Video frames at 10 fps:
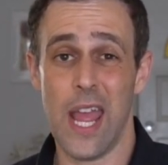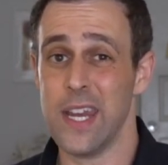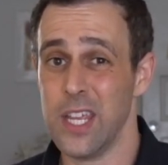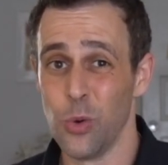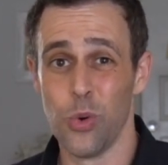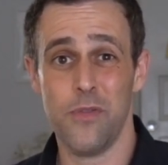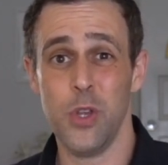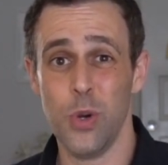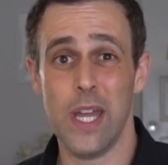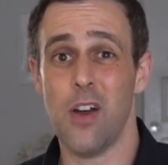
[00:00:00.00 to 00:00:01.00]
And he'll
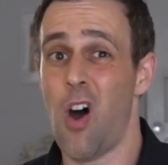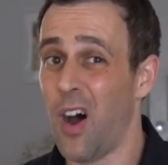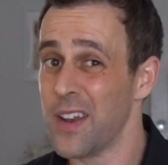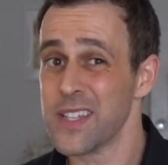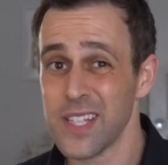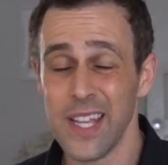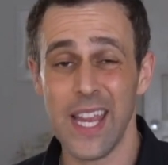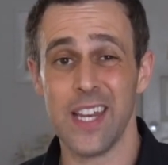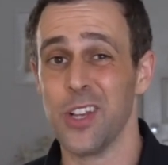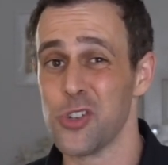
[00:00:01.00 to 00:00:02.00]
review it
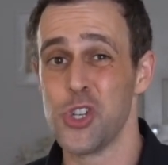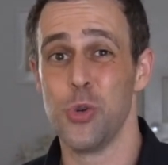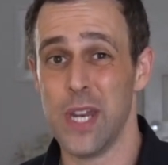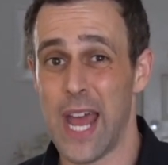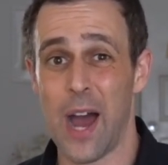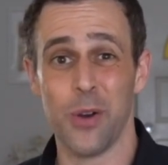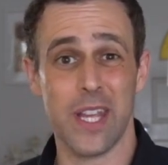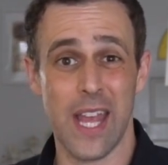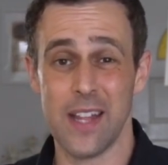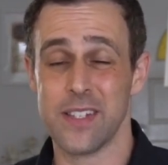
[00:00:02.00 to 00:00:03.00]
honestly and he'll shoot it
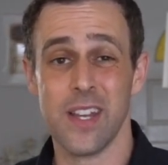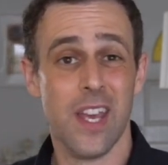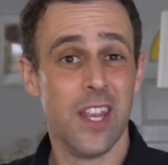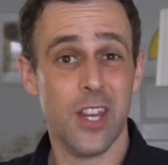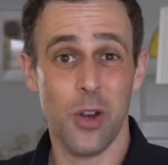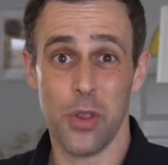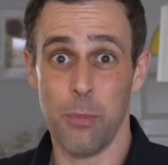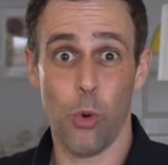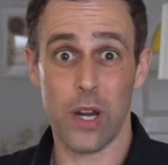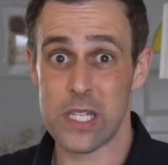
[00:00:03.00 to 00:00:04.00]
out against you know, the
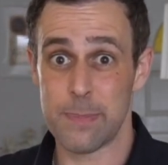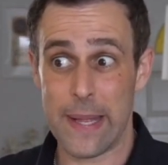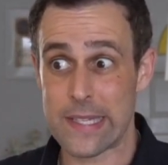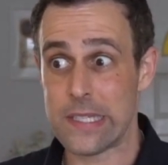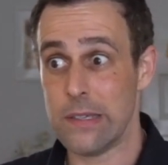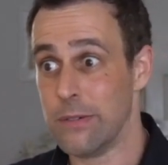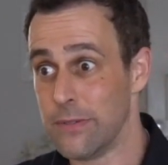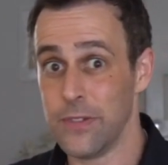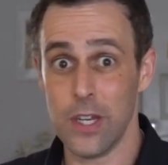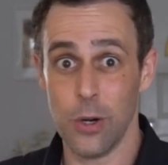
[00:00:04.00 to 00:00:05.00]
more
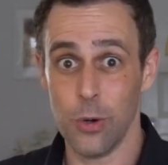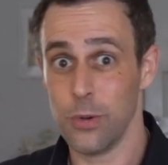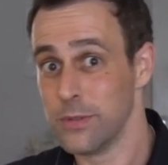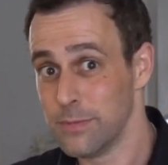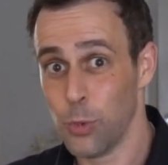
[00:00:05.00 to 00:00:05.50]
expensive, you know,